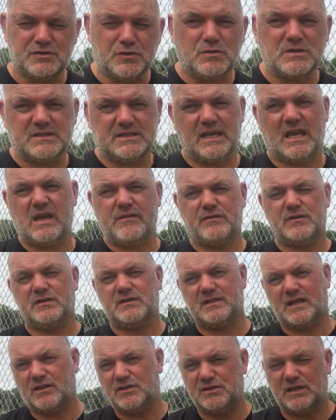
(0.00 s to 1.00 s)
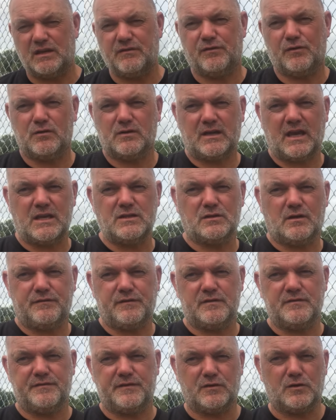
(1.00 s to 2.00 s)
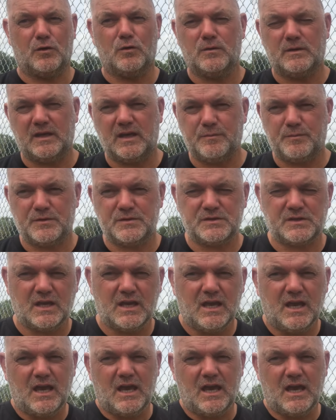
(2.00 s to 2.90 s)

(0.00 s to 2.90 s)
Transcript: new service that J4K is offering for goalkeepers,